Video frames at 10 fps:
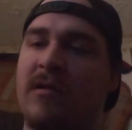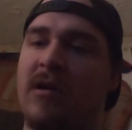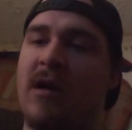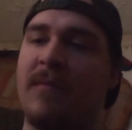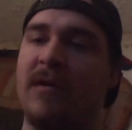
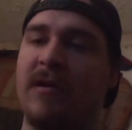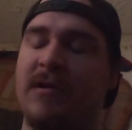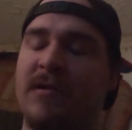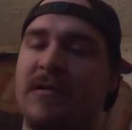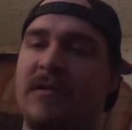
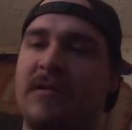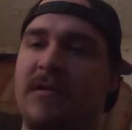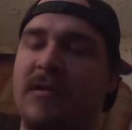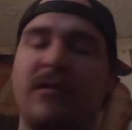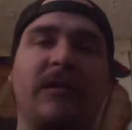Carpenter's
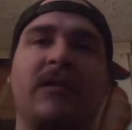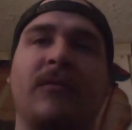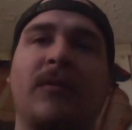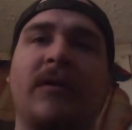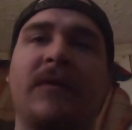earlier
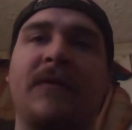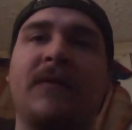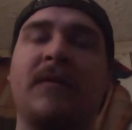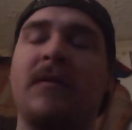works